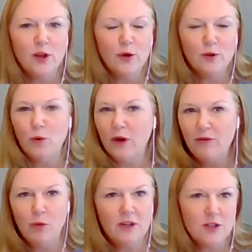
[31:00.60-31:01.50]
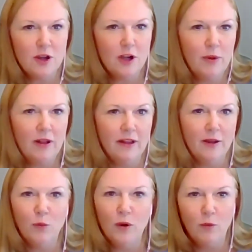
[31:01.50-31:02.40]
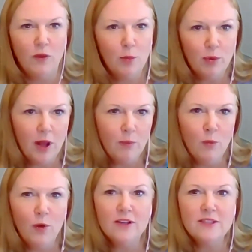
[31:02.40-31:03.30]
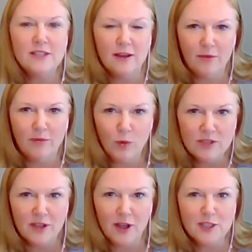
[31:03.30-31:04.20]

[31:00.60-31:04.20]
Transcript: So, do one of you want to talk about like what the problem was? There was